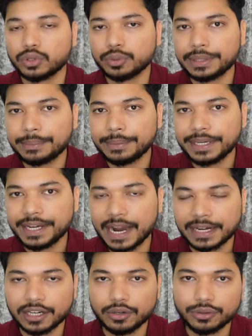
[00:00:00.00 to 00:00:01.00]
you will be
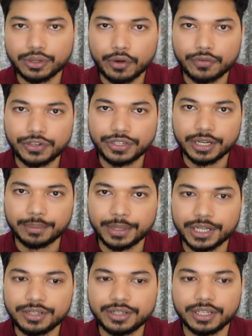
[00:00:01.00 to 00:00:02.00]
redirected to the official
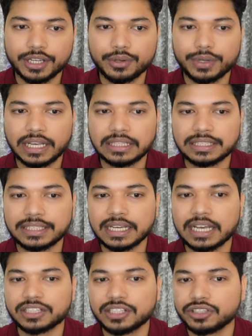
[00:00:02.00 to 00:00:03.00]
page. Here you can see
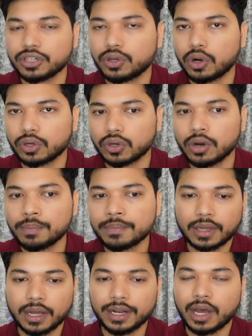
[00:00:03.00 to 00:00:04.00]
Accenture.com.
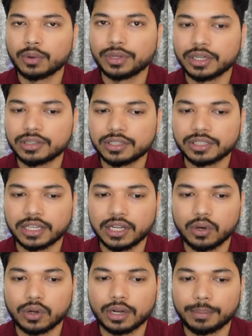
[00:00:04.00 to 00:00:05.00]
And now here just
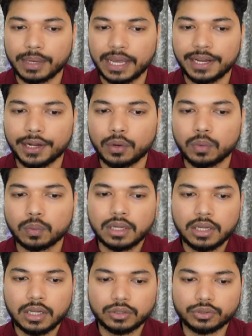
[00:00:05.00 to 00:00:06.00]
click on apply now.
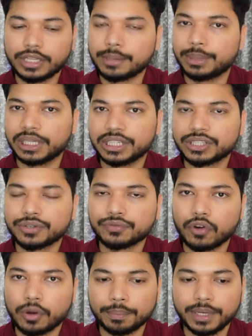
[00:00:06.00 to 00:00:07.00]
So the application
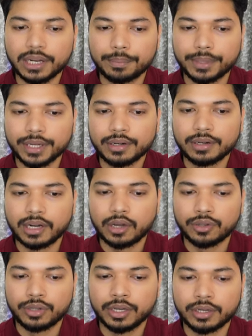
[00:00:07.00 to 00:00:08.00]
form will appear. Now
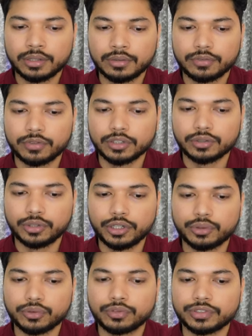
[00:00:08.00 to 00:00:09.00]
here first you need
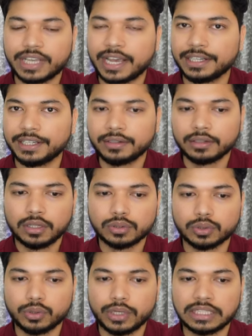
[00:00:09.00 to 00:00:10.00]
to sign in.
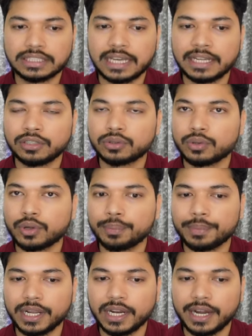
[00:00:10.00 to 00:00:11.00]
So you can sign in through your
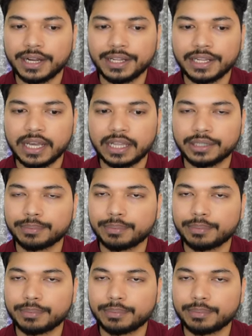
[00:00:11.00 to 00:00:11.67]
mail ID and the